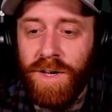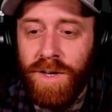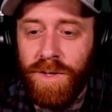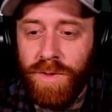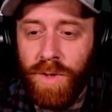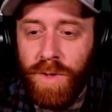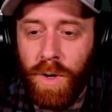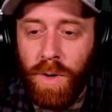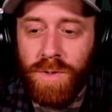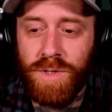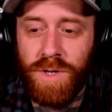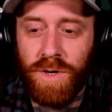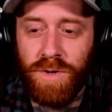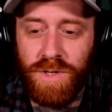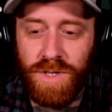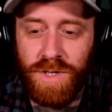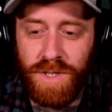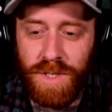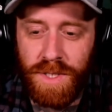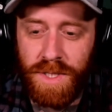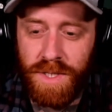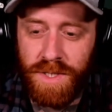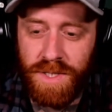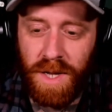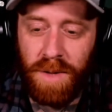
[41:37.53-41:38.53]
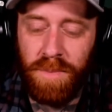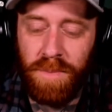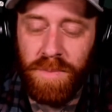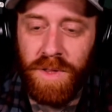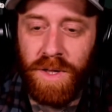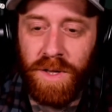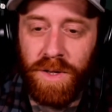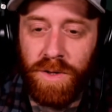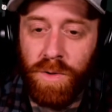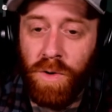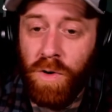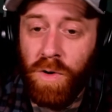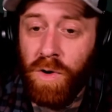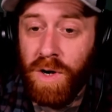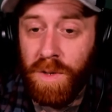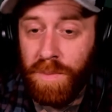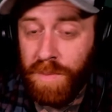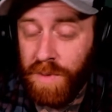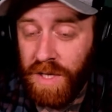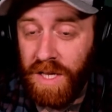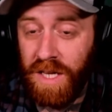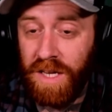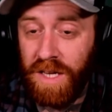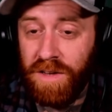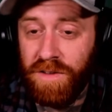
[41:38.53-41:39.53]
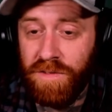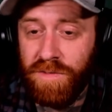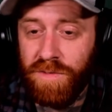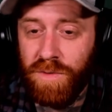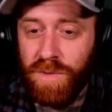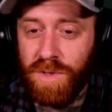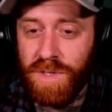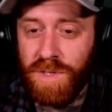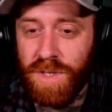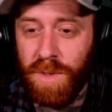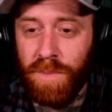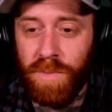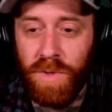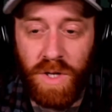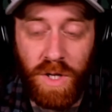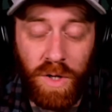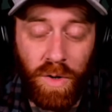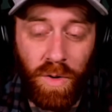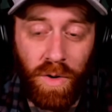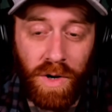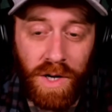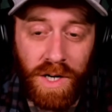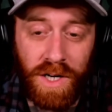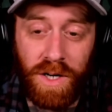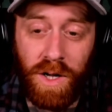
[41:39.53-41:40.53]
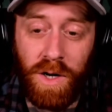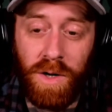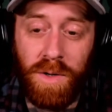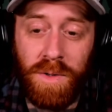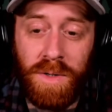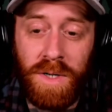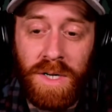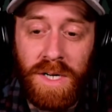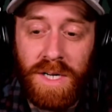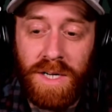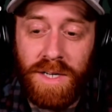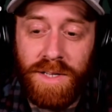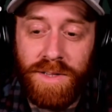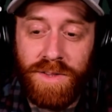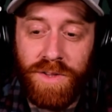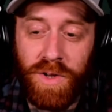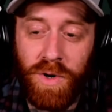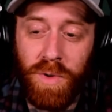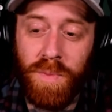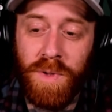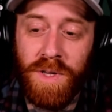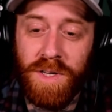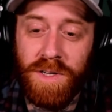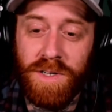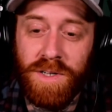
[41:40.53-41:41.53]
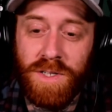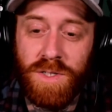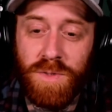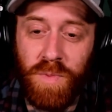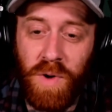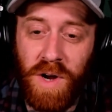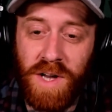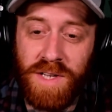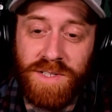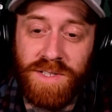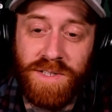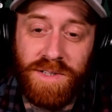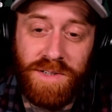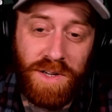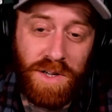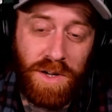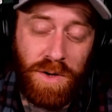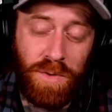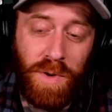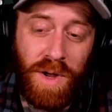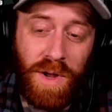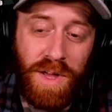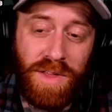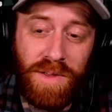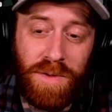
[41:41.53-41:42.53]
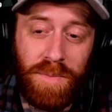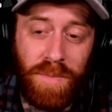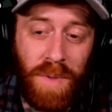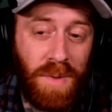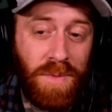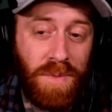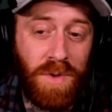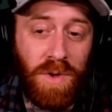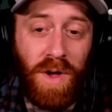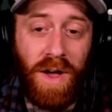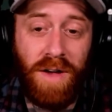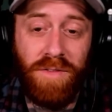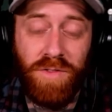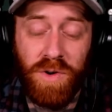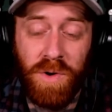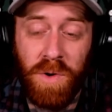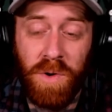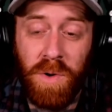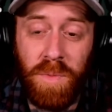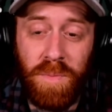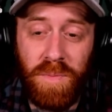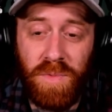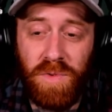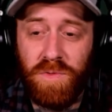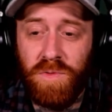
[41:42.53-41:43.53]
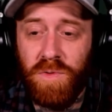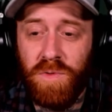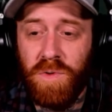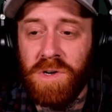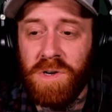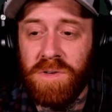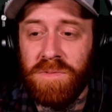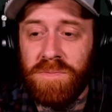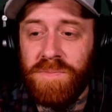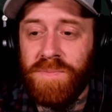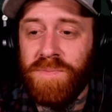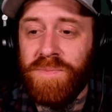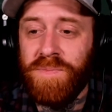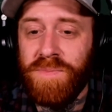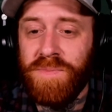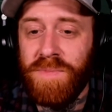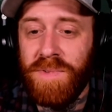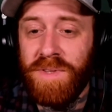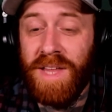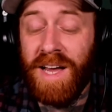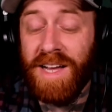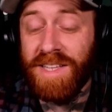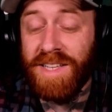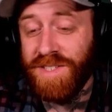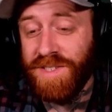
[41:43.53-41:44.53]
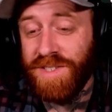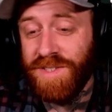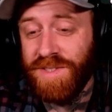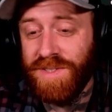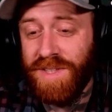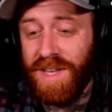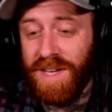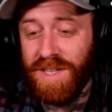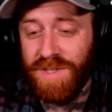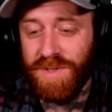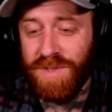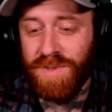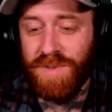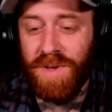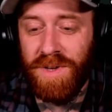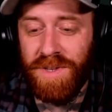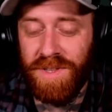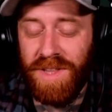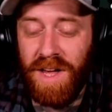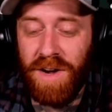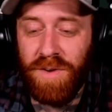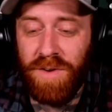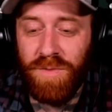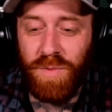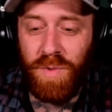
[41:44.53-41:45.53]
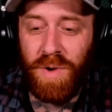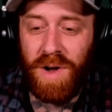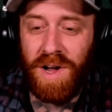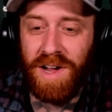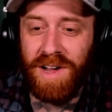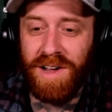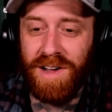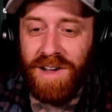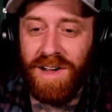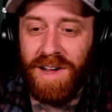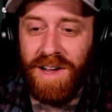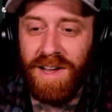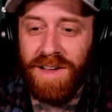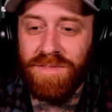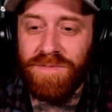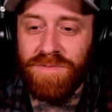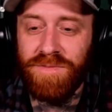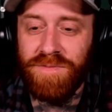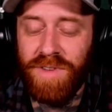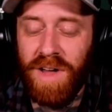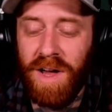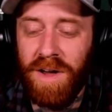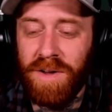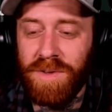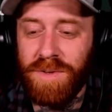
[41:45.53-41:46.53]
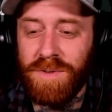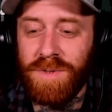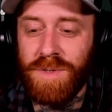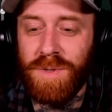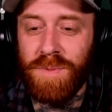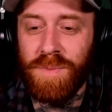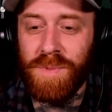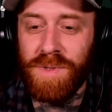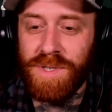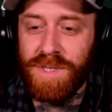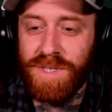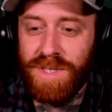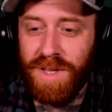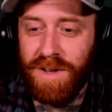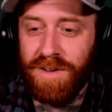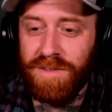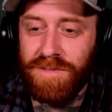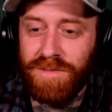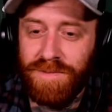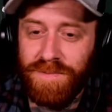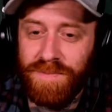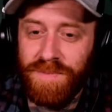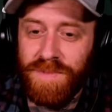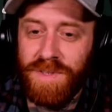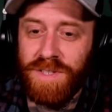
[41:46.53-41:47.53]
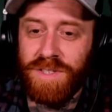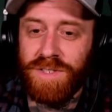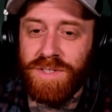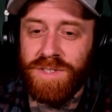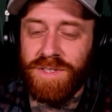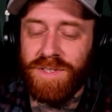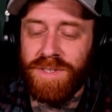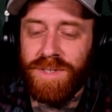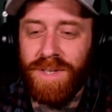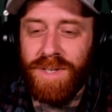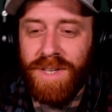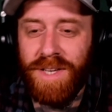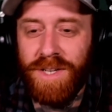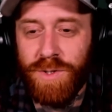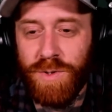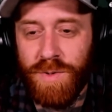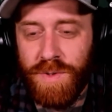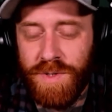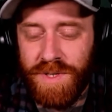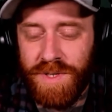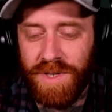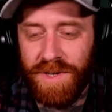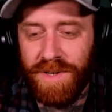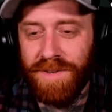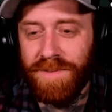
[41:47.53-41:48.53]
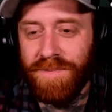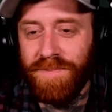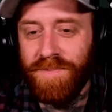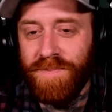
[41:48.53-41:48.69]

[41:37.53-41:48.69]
those are just the same thing you already believe or something you already know that are being expressed in a way that maybe you haven't heard before. And that's a lot of why I value some of this stuff. It's interesting.